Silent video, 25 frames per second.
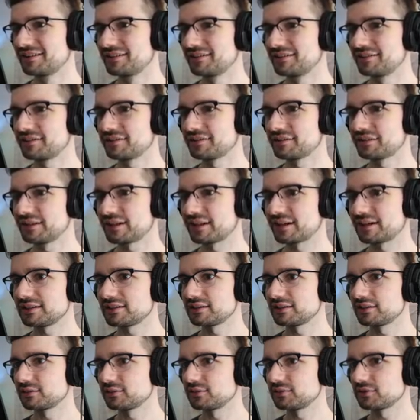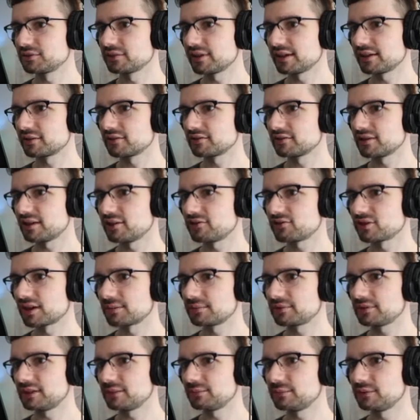So yeah, you know, don't let your day
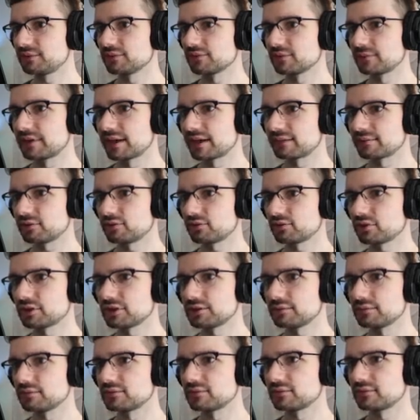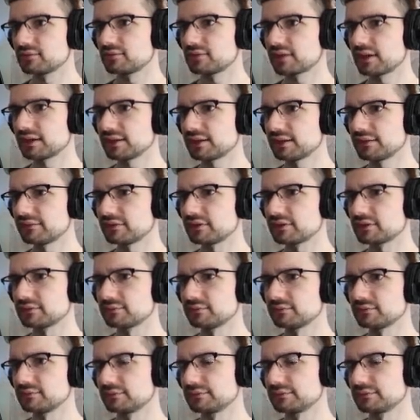job keep you from having dreams and living them.